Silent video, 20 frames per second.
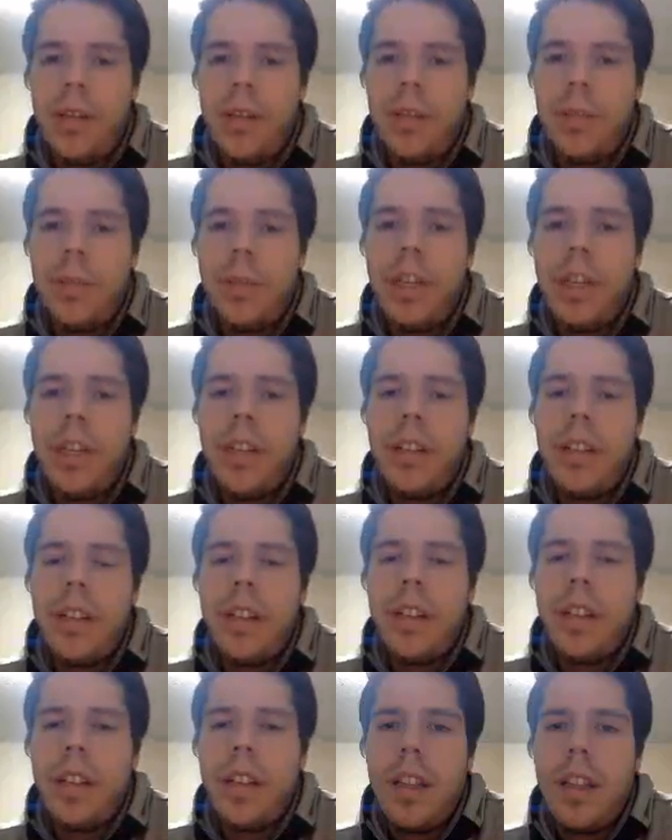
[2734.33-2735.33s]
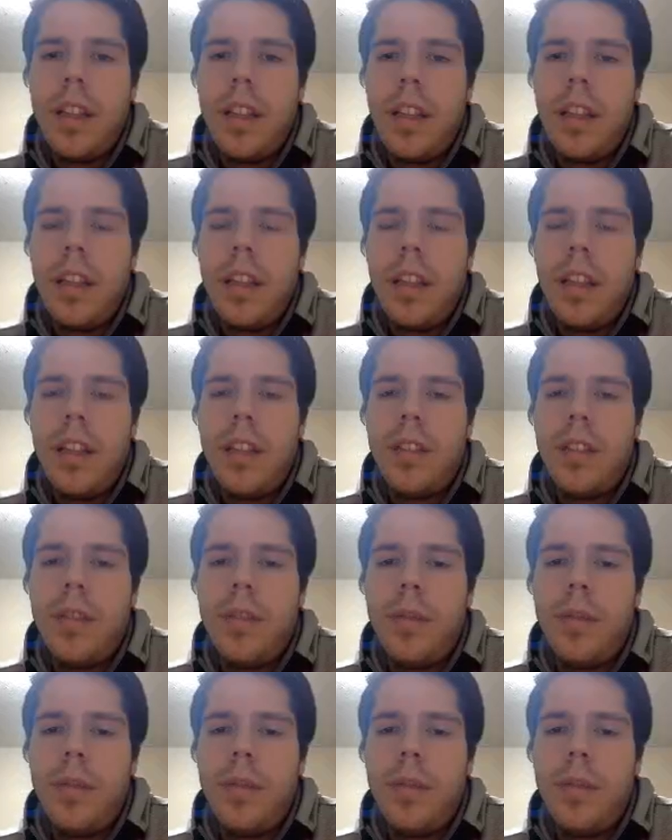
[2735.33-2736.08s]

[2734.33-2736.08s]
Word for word: But thanks to